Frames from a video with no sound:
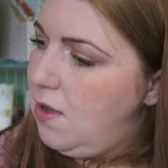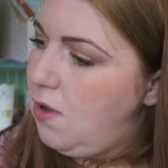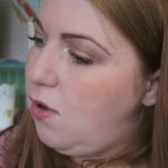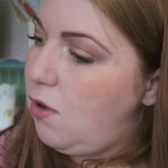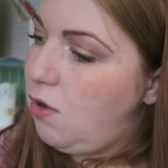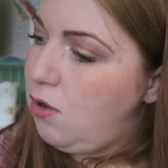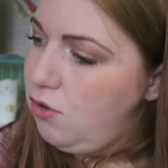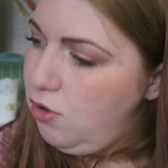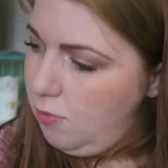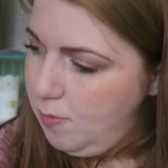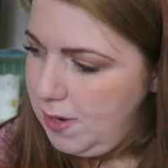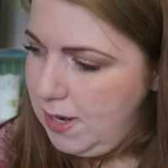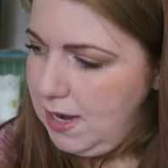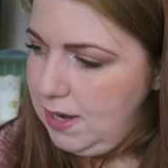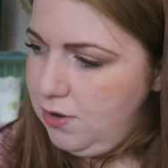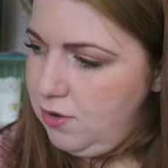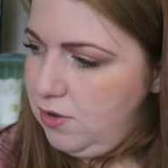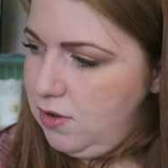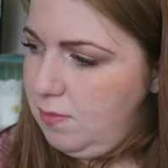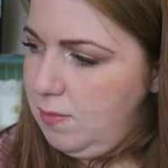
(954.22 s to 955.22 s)
All your
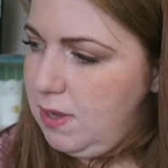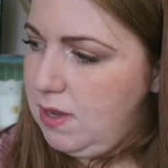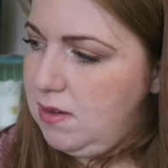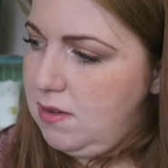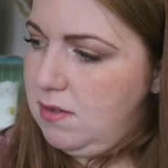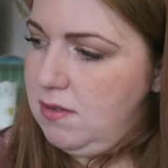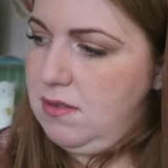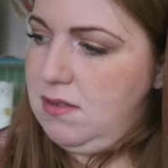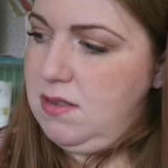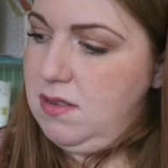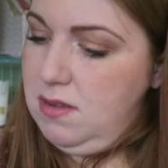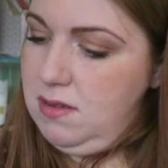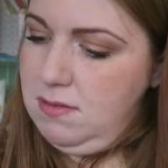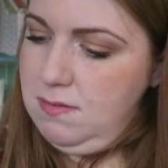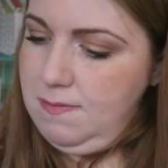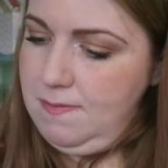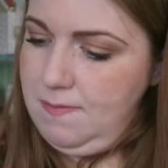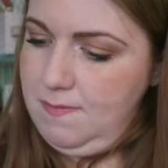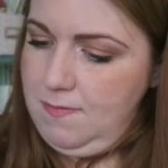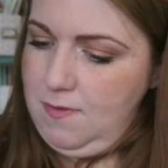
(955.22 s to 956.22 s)
planners, because
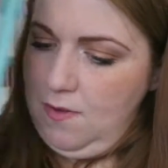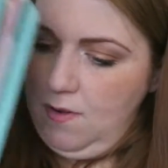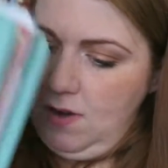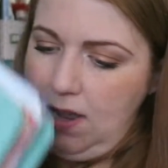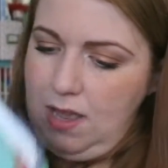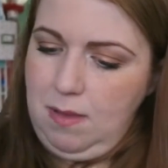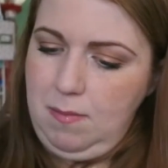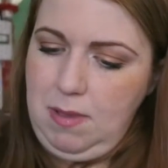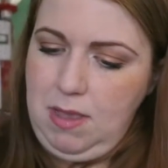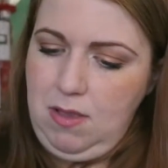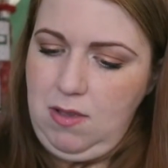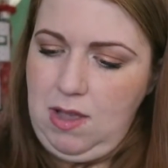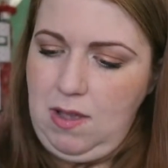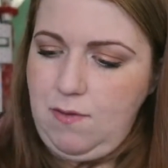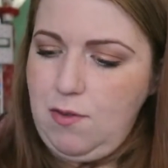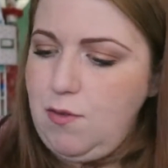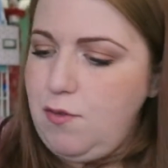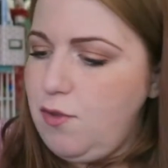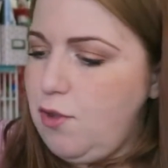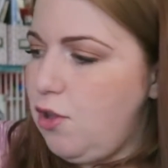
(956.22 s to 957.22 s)
if you're like me, you
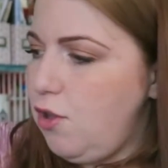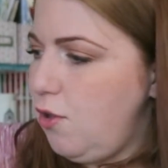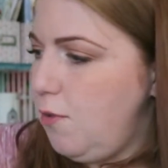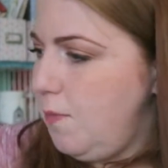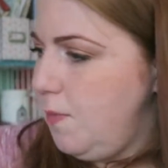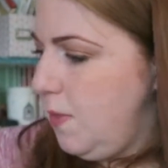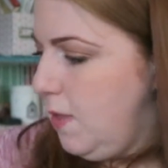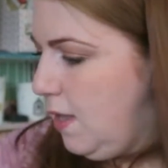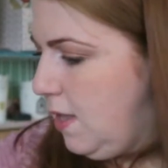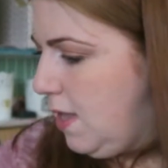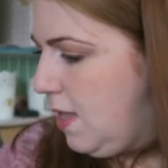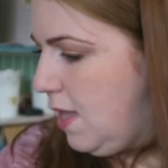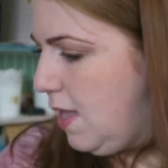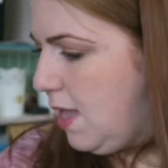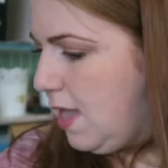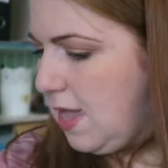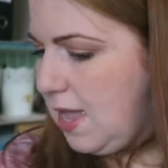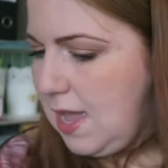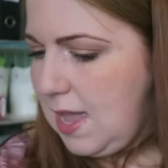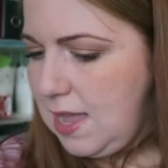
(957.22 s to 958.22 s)
have a few,
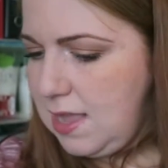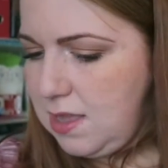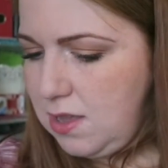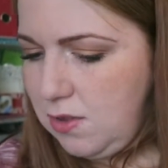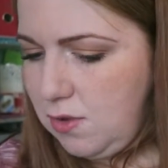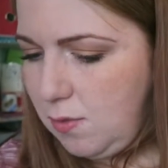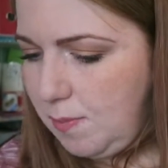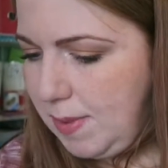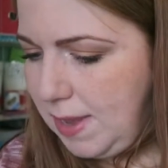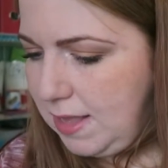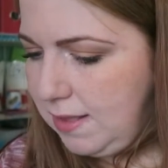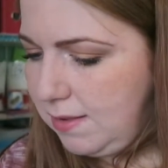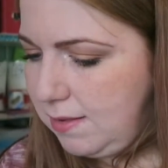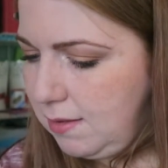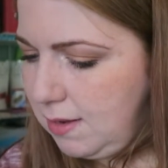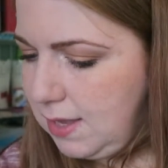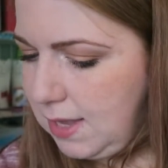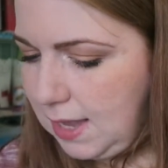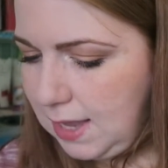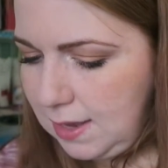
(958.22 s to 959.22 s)
and your
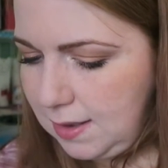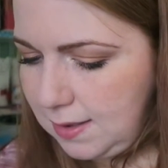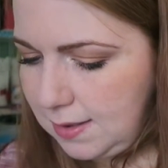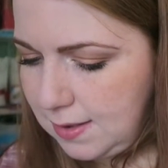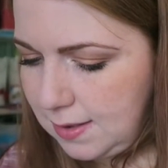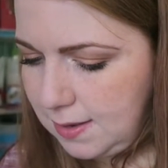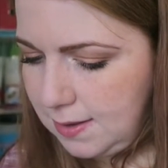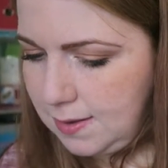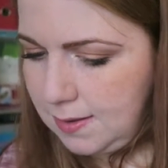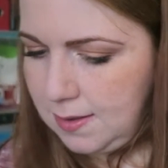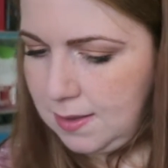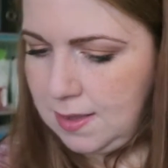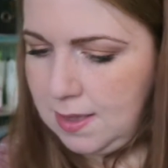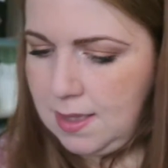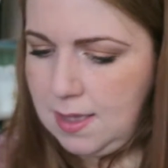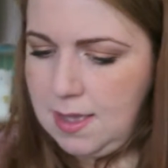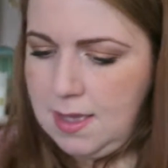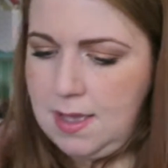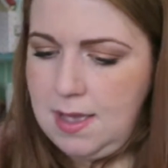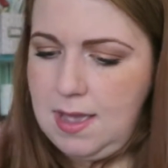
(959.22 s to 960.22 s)
pencil case.
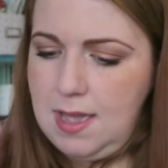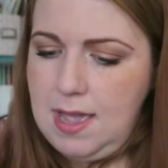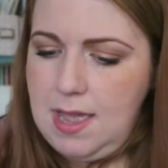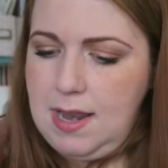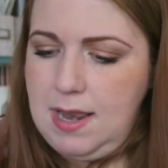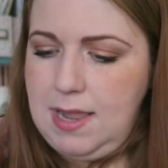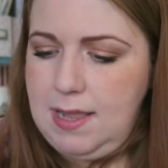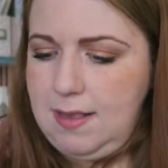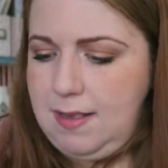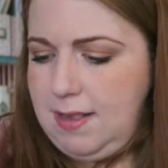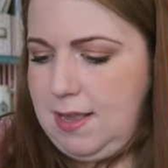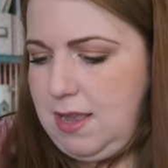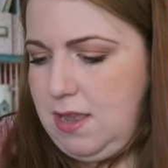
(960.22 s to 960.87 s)
And let's